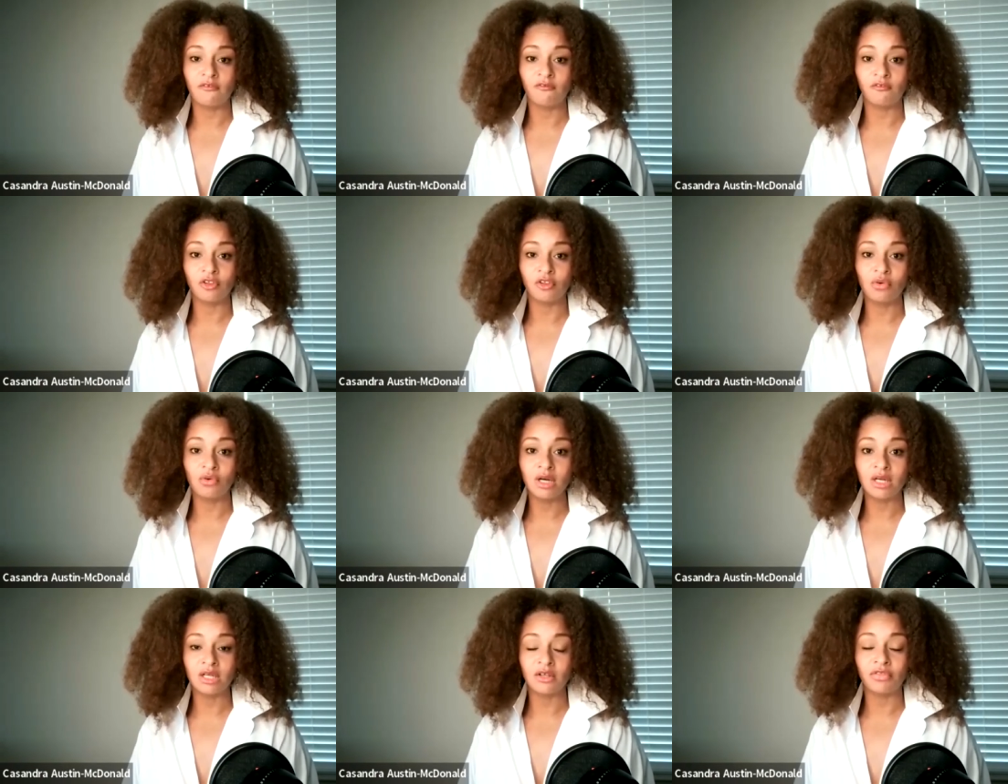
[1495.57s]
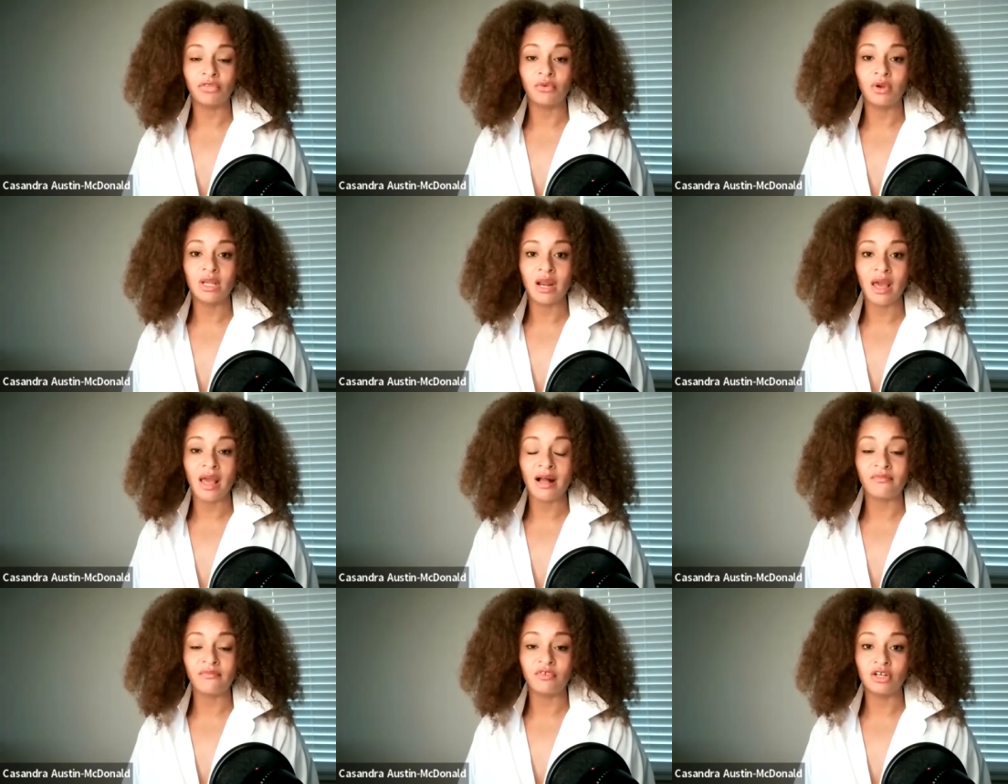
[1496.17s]
to Florida
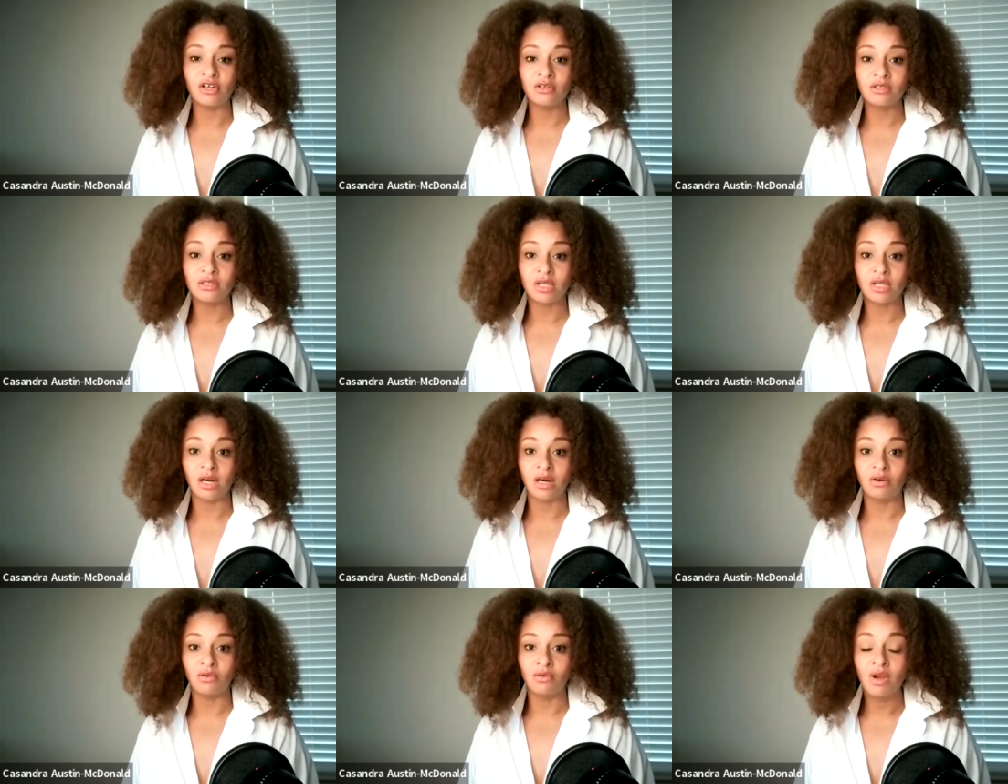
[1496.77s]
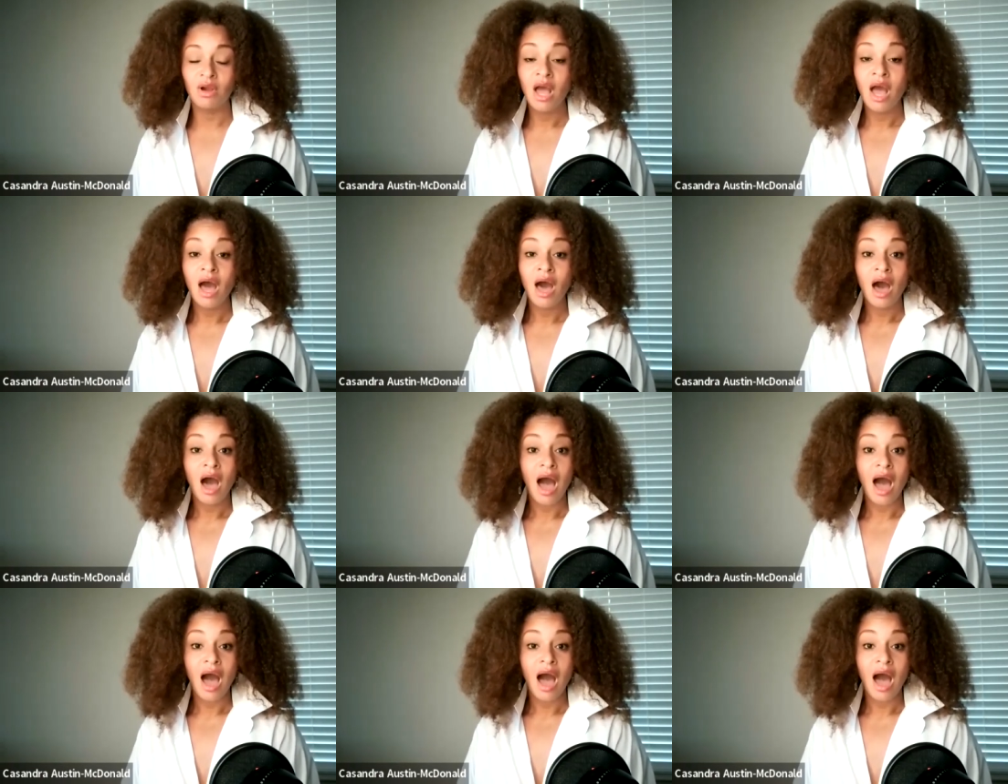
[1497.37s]
three and a half years ago,